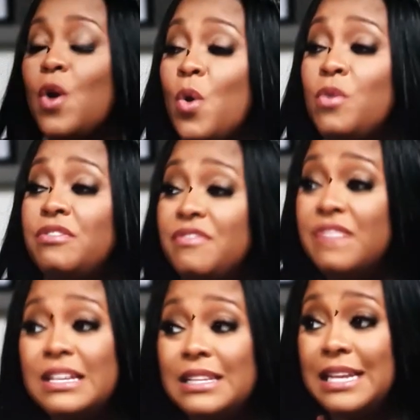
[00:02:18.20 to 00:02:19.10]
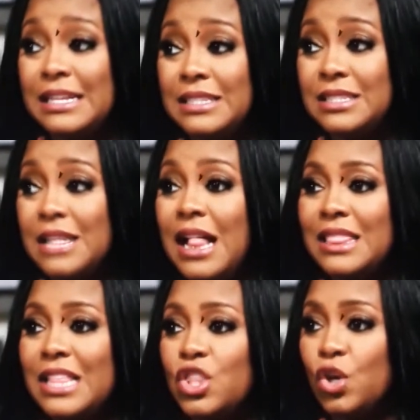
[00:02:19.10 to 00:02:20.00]
the own feelings
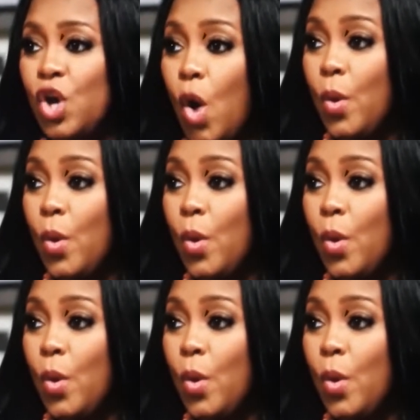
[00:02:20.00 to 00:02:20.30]
that they're